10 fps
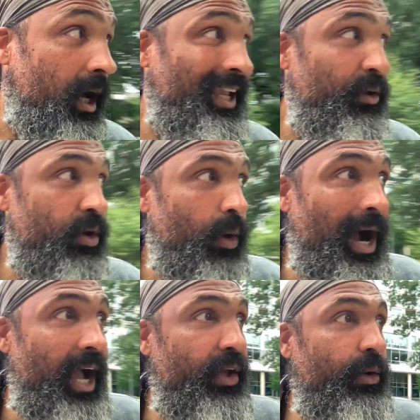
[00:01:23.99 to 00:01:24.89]
here in
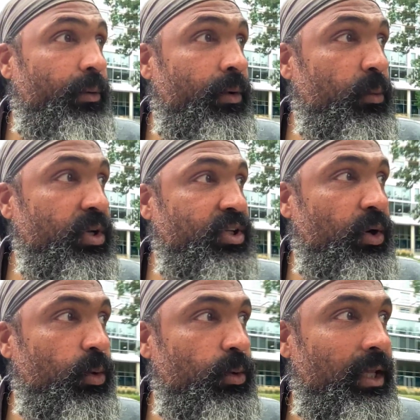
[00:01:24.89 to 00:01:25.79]
Ohio, we're
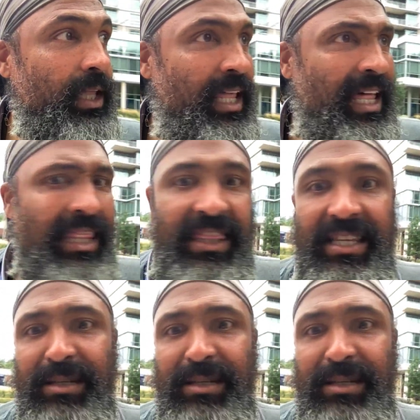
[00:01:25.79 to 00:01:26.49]
told, this